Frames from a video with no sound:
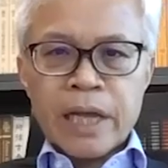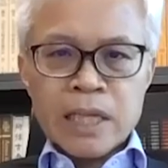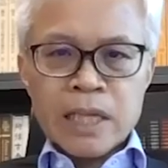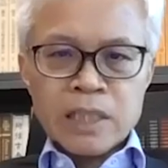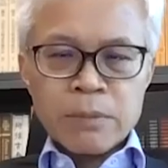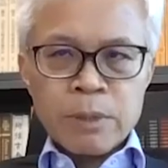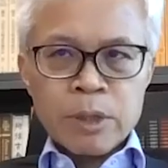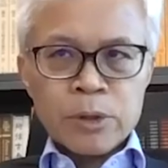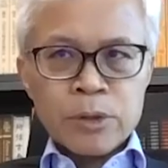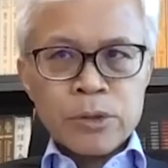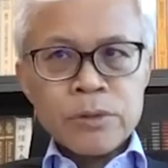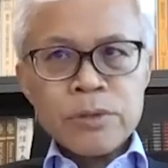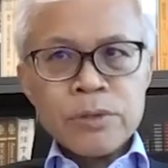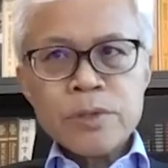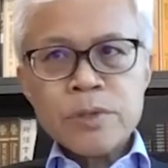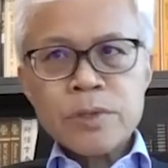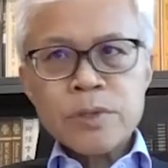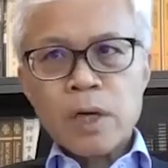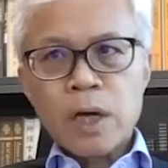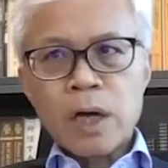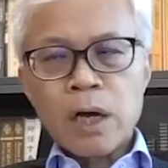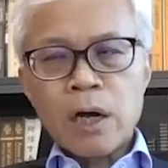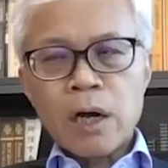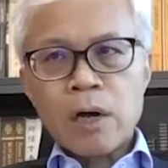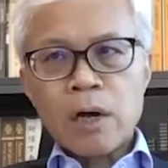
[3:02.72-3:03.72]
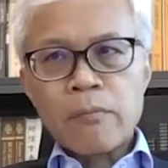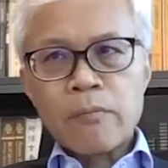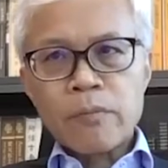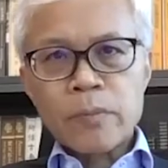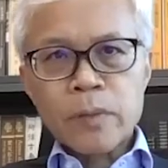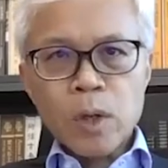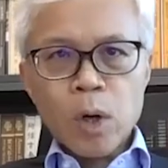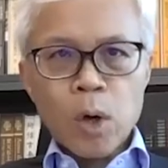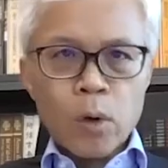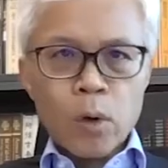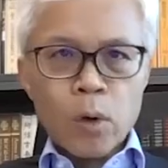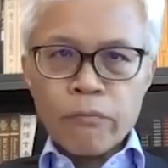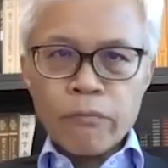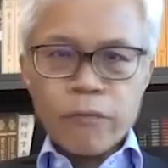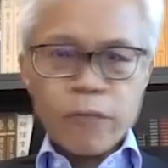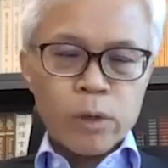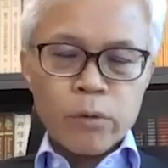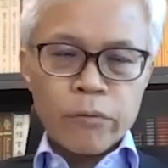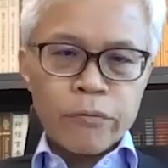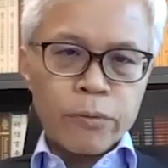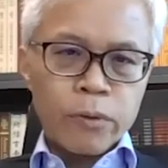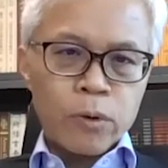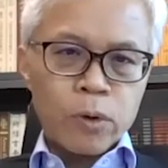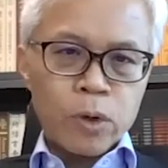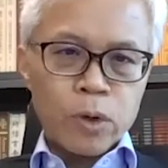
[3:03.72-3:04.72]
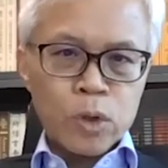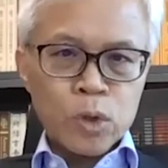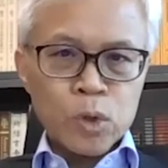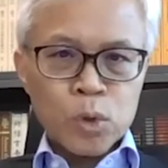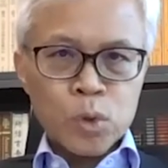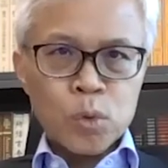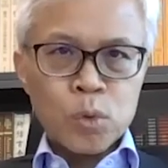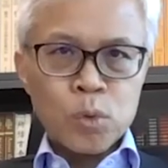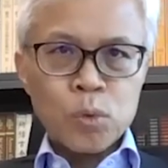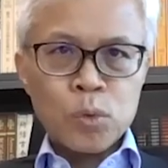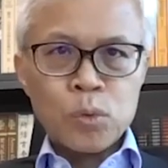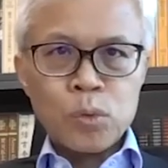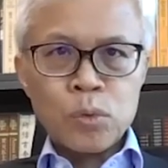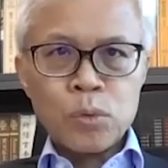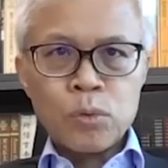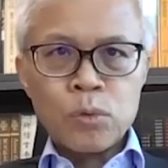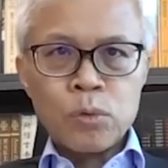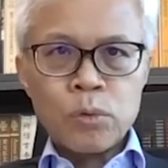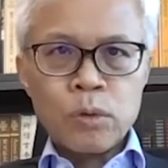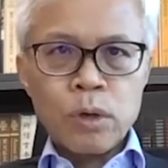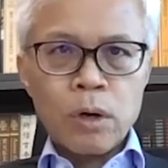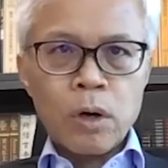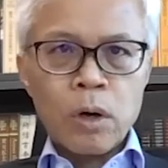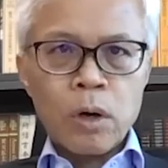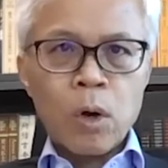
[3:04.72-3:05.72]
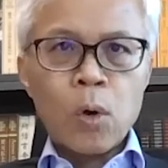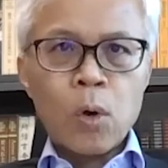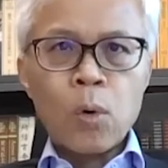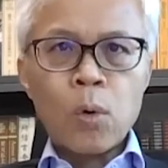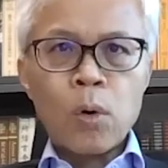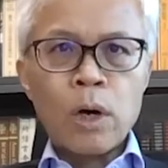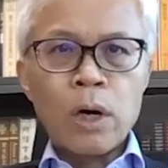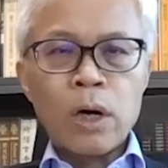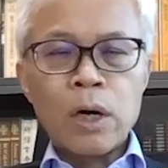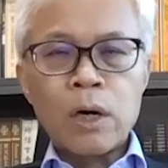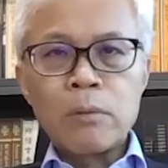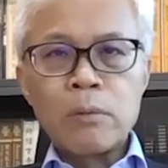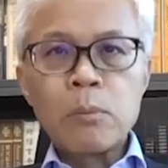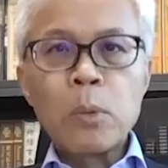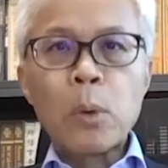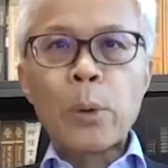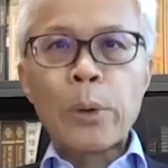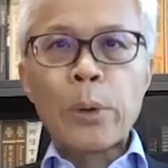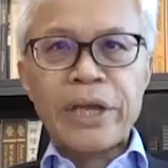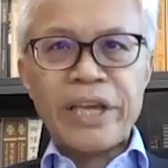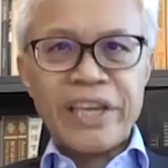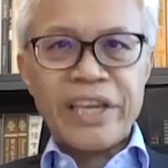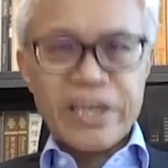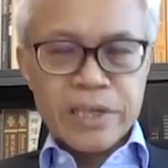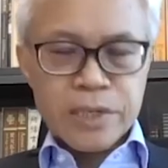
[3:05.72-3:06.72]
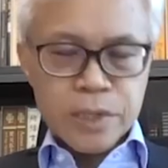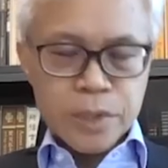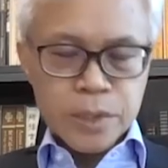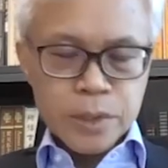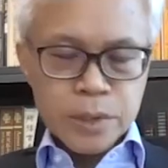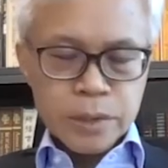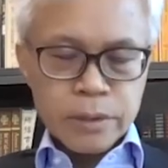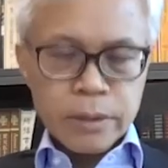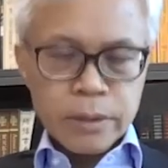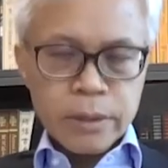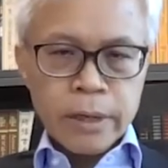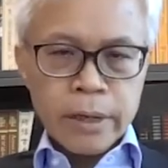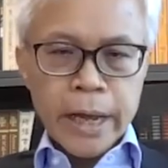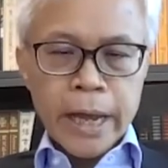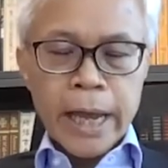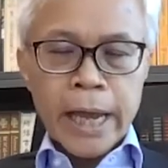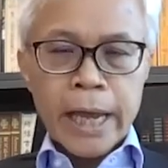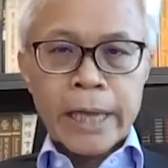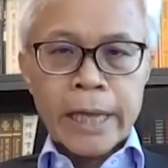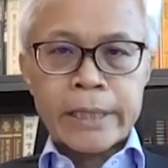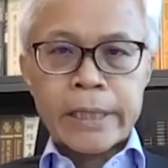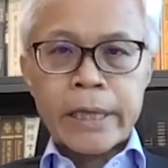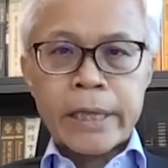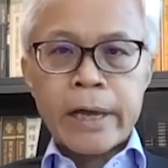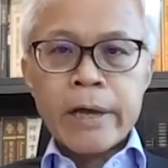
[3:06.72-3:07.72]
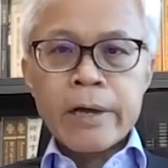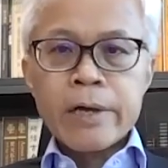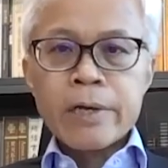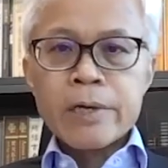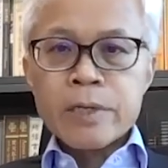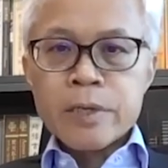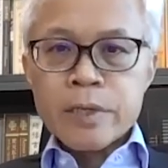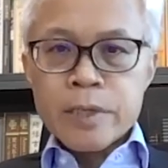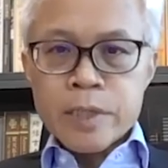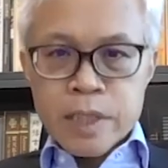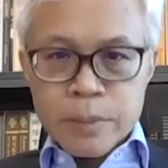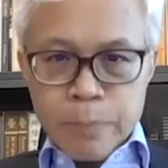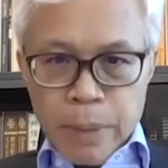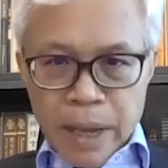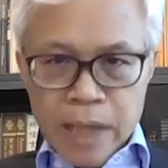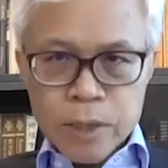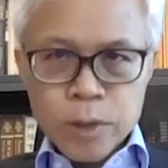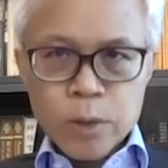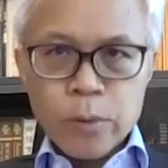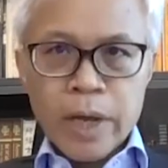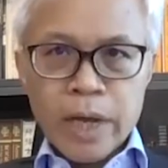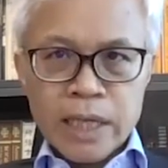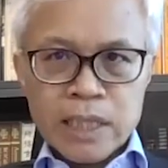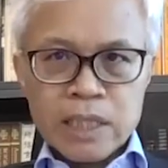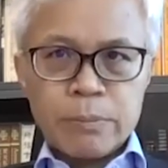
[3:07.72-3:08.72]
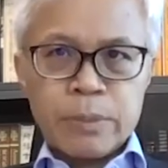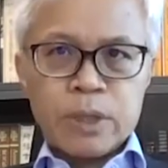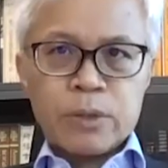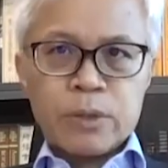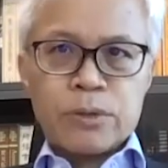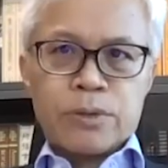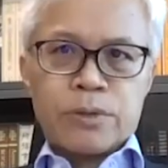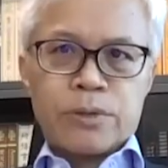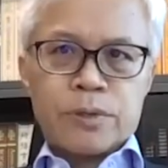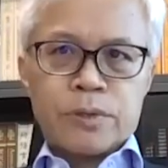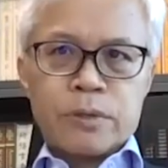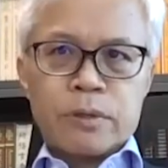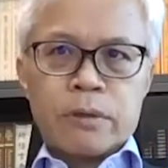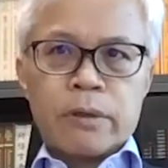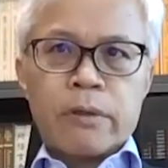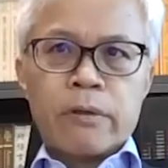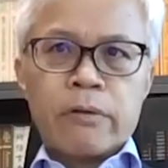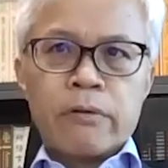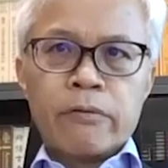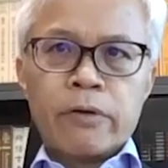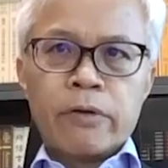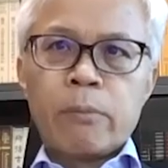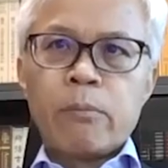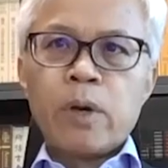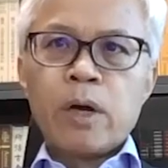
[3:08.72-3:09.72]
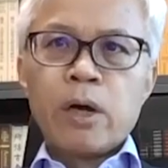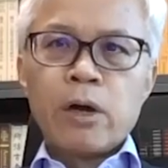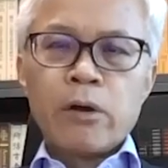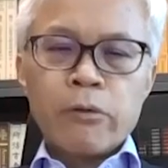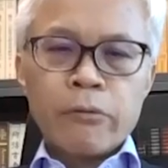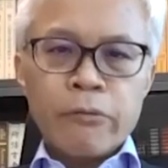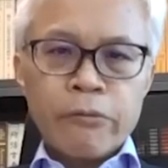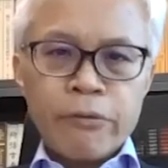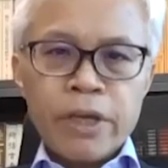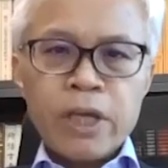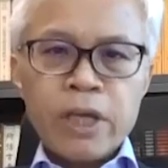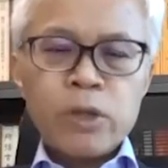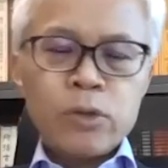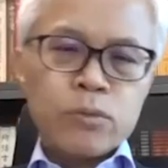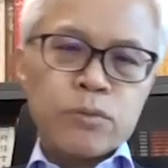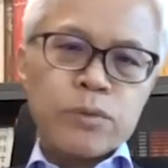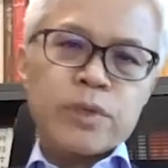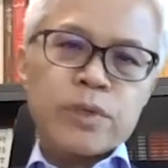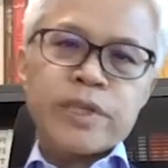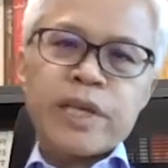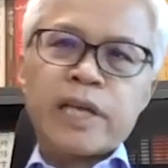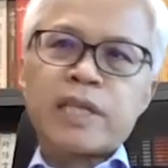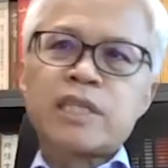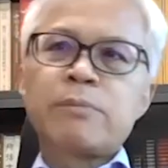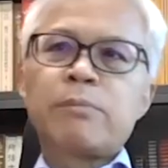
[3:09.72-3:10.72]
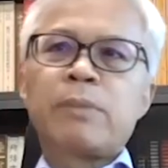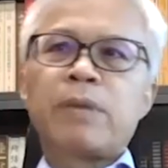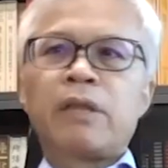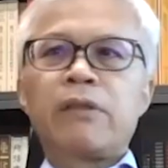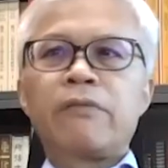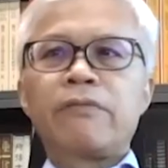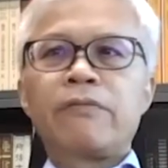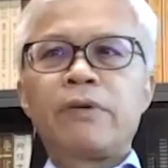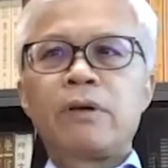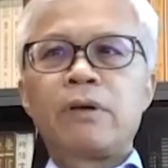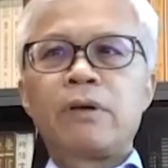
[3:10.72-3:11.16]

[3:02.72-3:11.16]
exhibitions on view for 2 or more years, and special exhibitions from 3 to 6 months.